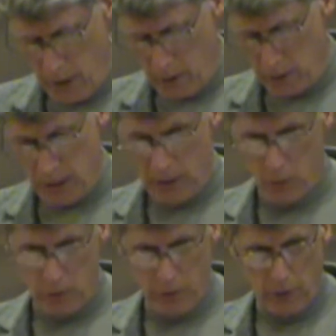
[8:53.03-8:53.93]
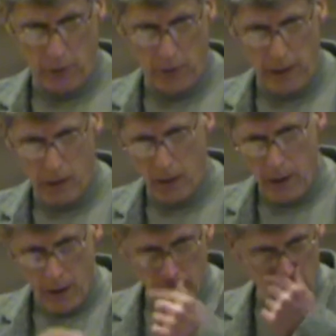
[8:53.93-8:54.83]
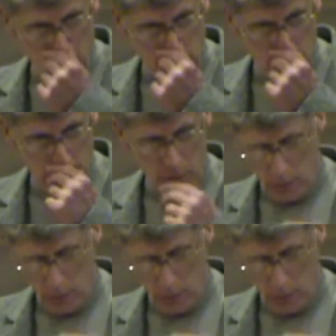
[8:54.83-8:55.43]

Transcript: the Round Table and the Grail, but these